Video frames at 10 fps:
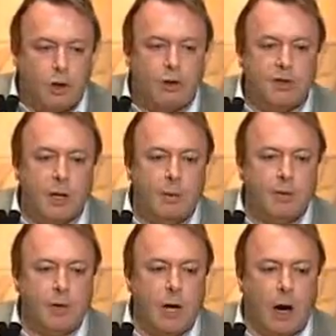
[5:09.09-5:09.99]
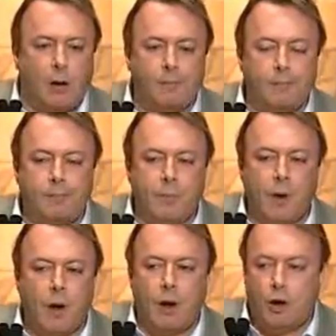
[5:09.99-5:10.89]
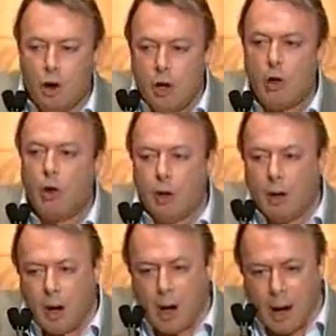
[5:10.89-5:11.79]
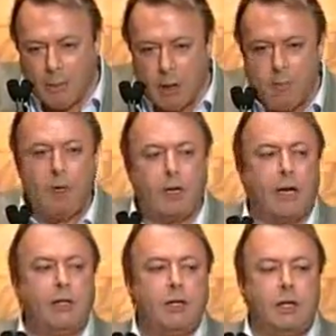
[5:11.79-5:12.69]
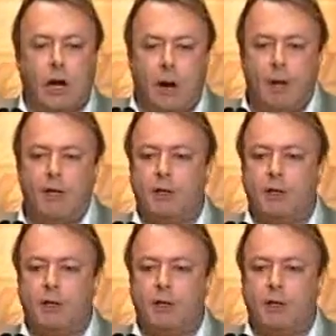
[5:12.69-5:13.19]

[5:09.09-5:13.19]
I would do the same even now. No, I'm implicated in it.